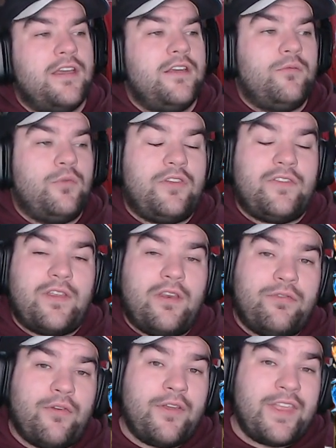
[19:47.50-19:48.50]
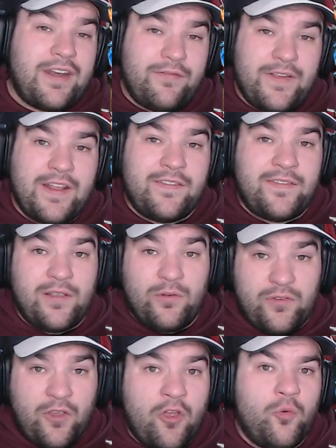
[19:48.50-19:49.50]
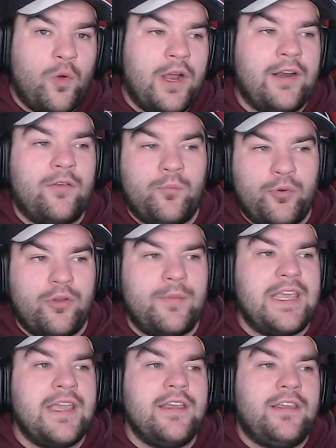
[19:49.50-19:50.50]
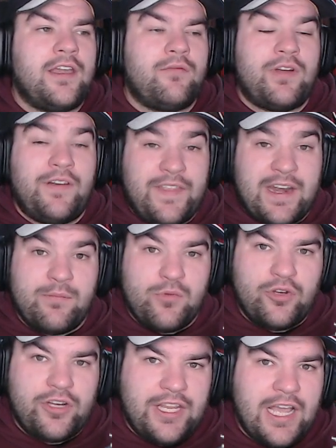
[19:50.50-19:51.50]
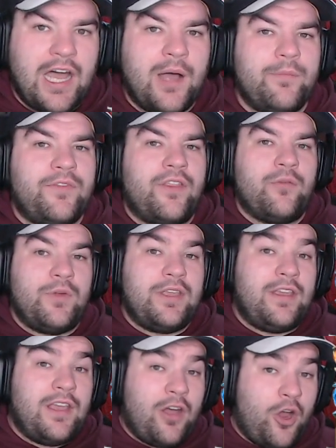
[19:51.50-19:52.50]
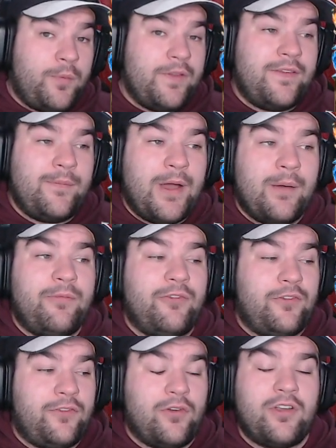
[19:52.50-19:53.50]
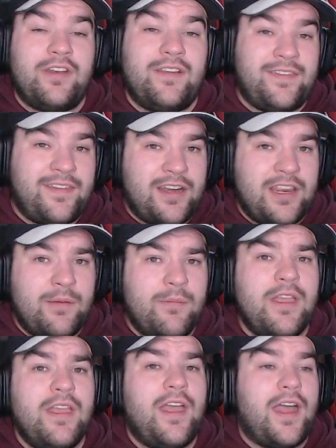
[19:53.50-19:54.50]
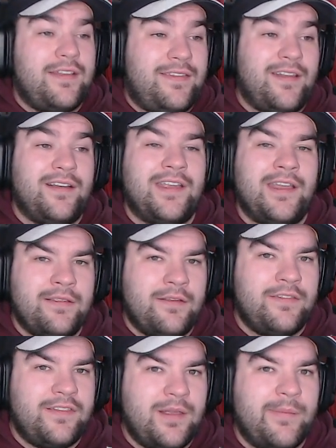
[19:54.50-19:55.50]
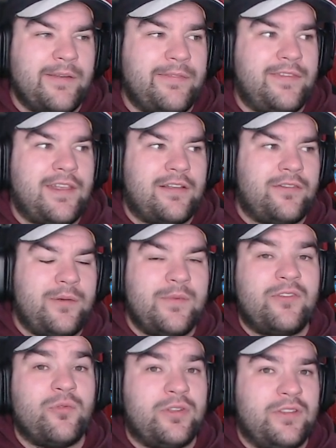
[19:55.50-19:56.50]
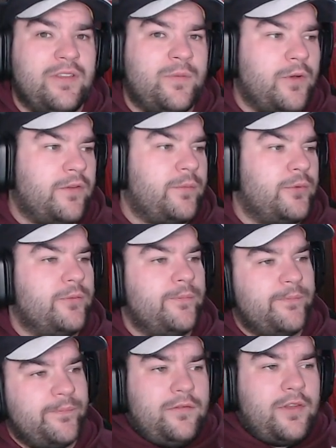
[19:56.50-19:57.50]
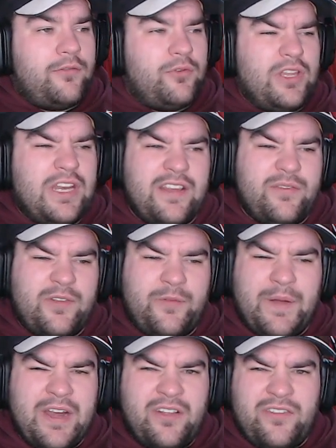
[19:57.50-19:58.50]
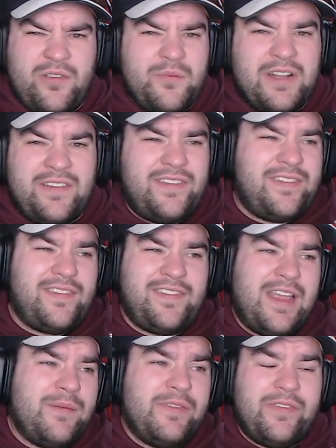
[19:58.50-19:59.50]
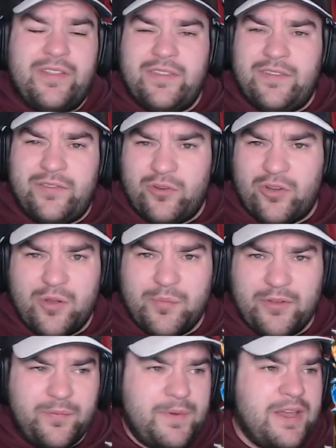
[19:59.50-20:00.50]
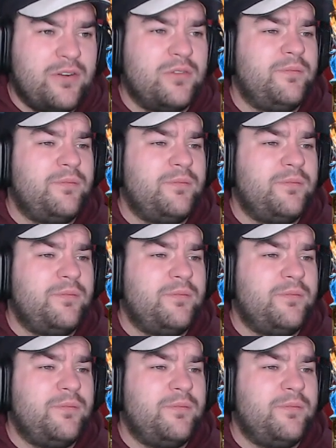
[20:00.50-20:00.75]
we're just going to throw that advanced skill turn 1 on Bumi, get rid of that immunity up so that we opens him up for Sokka to stun him and start getting those debuffs stacked on him as quickly as possible. Don't really need to explain it too much. It's the same as like the Zuko boss battle.